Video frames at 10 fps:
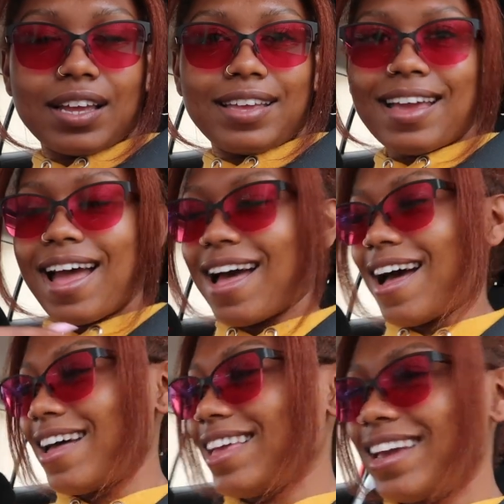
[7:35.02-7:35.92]
Yeah,
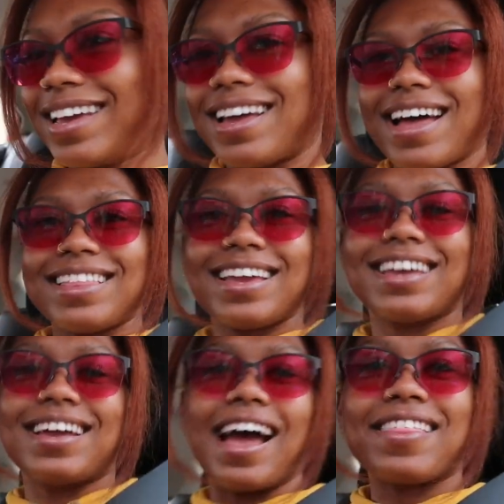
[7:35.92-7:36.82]
I like it. I like
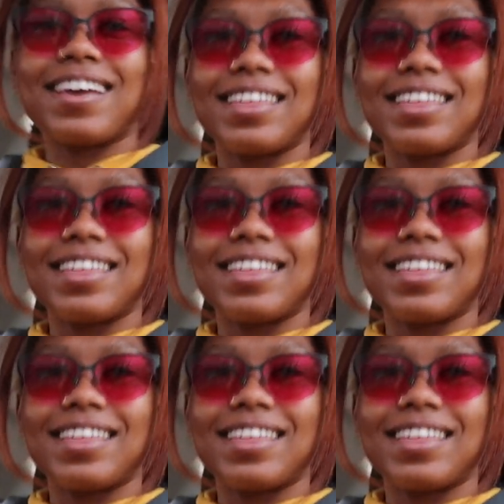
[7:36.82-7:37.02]
it. I think